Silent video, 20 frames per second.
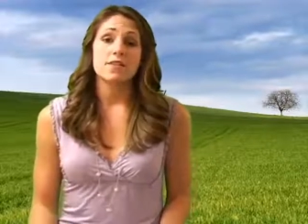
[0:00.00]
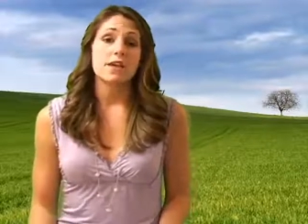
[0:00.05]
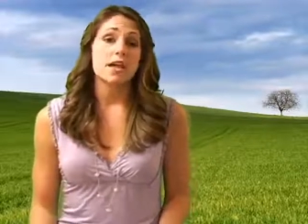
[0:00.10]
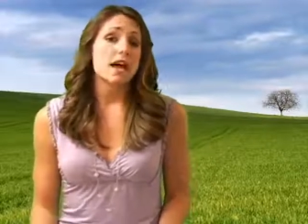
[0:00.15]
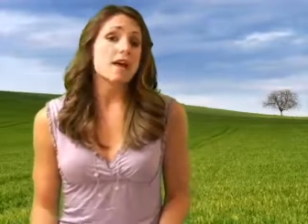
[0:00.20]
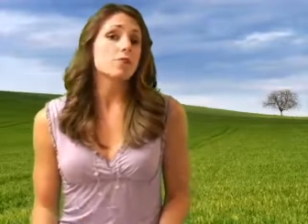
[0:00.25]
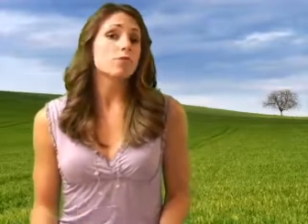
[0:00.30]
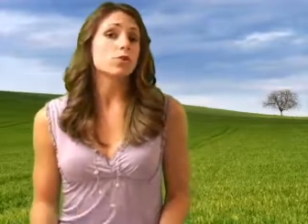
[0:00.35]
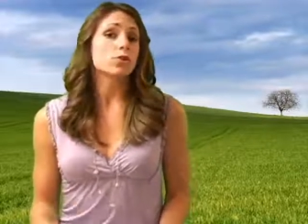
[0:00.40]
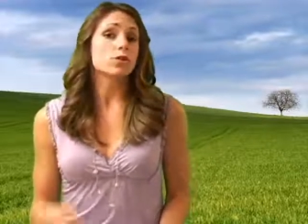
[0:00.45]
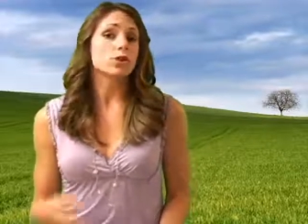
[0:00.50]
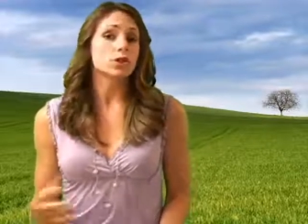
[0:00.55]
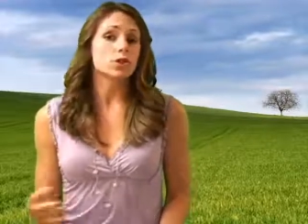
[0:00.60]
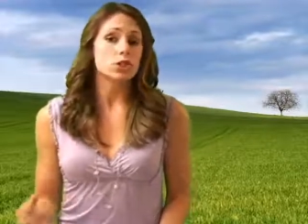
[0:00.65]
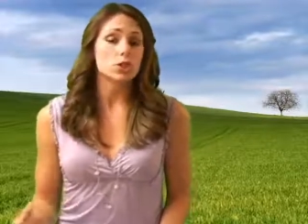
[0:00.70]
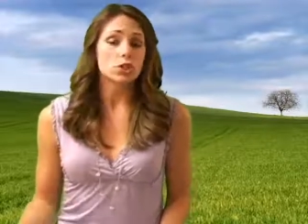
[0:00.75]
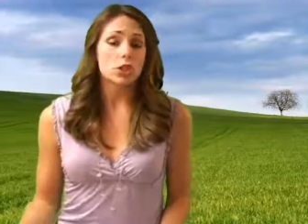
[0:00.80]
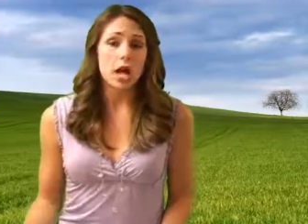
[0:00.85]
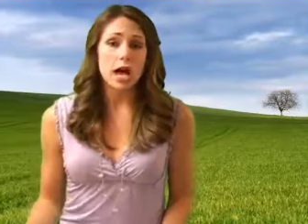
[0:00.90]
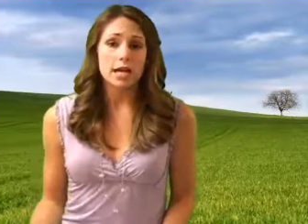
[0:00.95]
they have 1 or
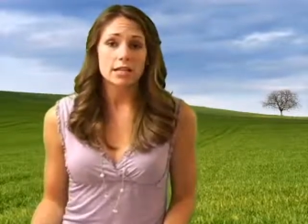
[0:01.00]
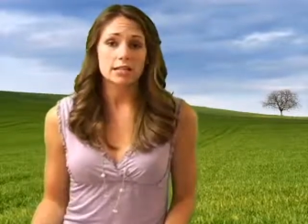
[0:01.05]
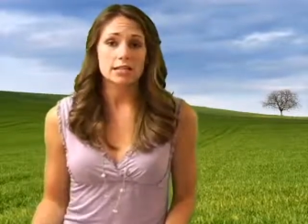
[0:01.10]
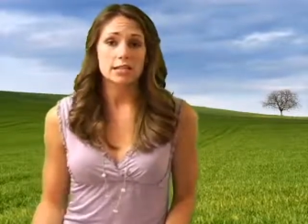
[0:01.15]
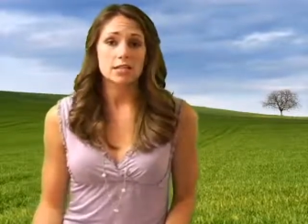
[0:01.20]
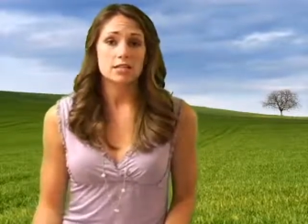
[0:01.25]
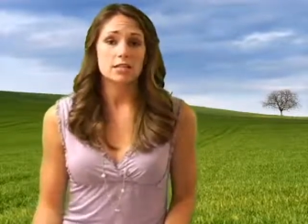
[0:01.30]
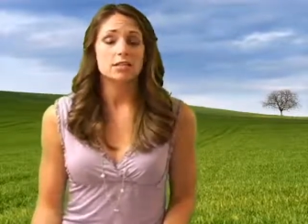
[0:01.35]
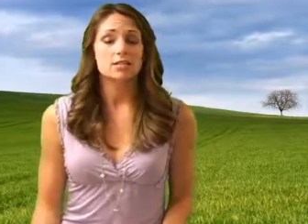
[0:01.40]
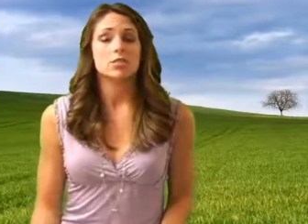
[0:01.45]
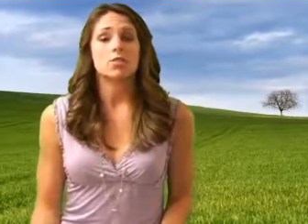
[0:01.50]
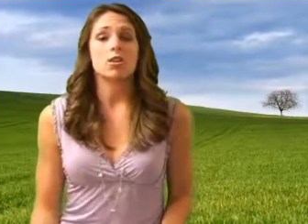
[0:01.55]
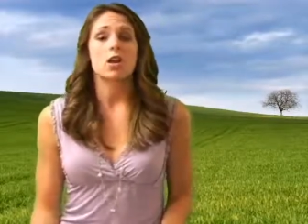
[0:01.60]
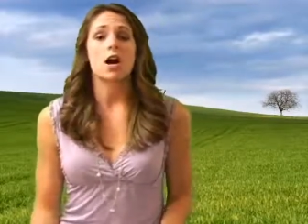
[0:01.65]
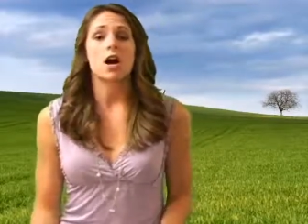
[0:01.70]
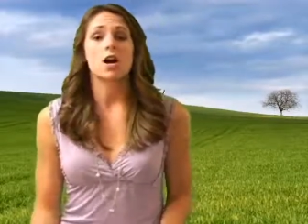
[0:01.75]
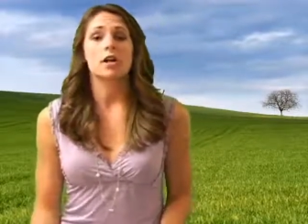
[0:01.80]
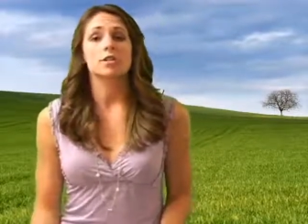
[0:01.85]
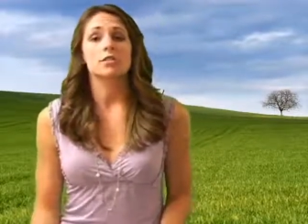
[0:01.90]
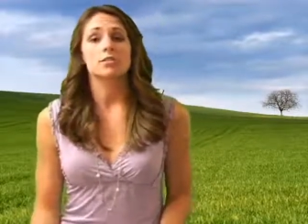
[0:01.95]
2 glasses. They're
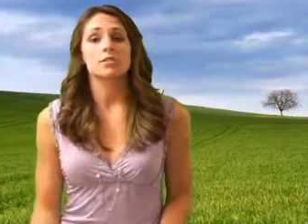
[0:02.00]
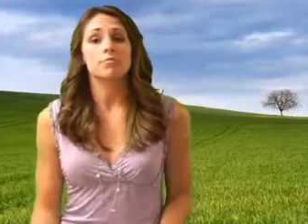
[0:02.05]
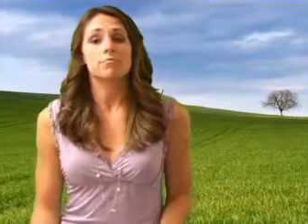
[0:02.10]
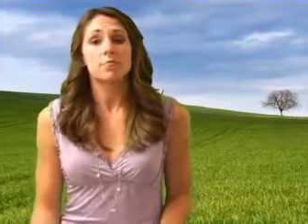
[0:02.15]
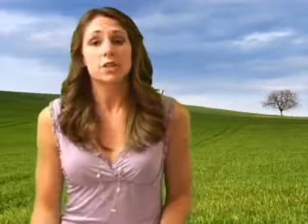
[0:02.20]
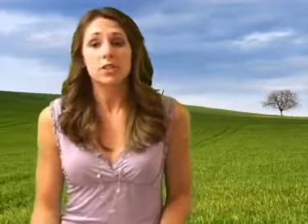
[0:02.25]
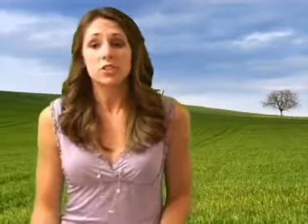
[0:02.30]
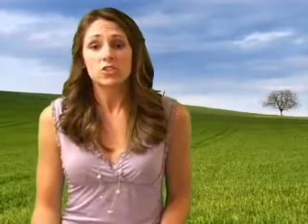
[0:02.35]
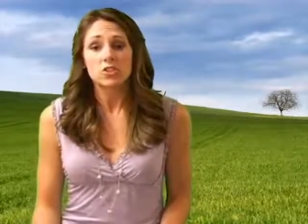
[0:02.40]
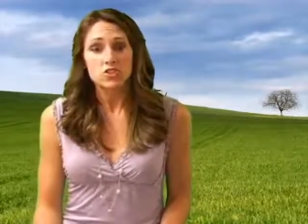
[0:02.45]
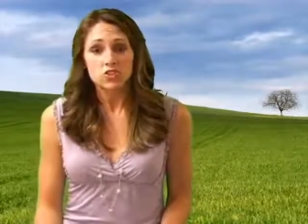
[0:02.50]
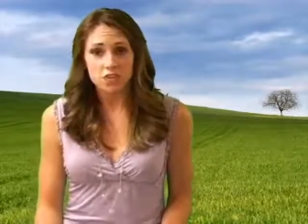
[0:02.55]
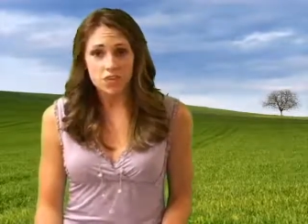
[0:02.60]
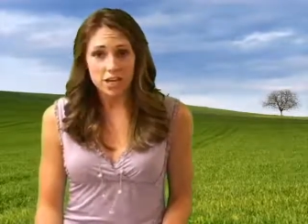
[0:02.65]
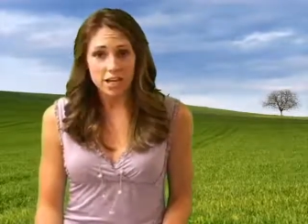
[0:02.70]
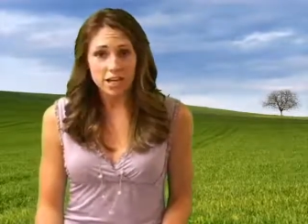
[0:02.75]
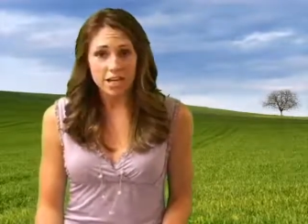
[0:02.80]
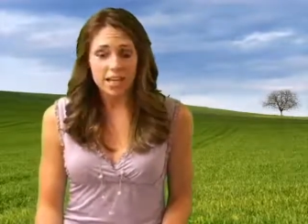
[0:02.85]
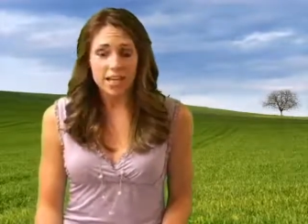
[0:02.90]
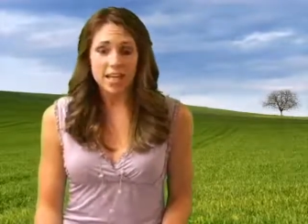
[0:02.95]
not binge
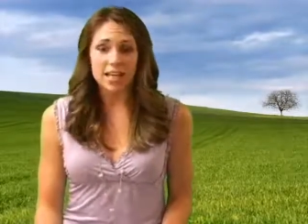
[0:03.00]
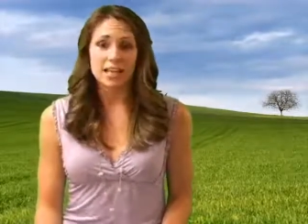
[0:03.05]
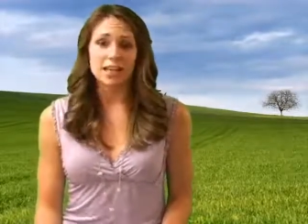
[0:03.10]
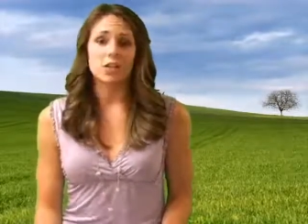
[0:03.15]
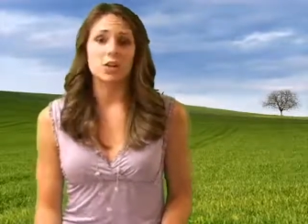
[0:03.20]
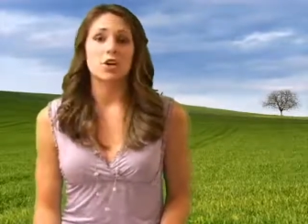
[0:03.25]
drinking.